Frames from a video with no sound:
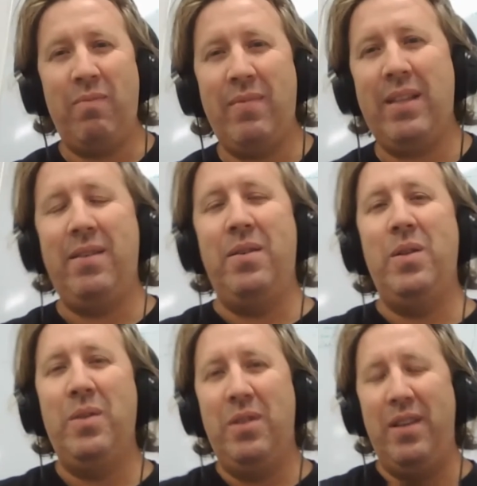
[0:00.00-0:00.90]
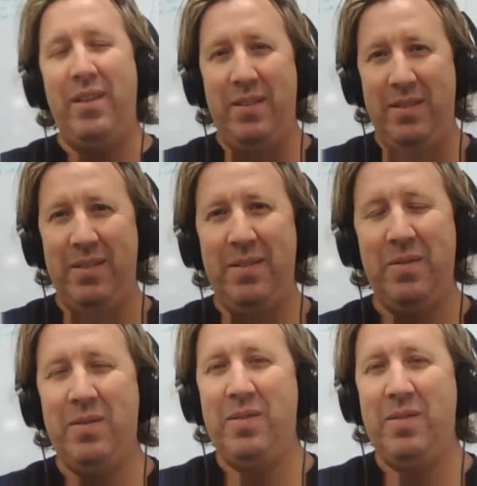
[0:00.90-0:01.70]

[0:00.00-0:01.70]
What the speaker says: But no one seems to remember that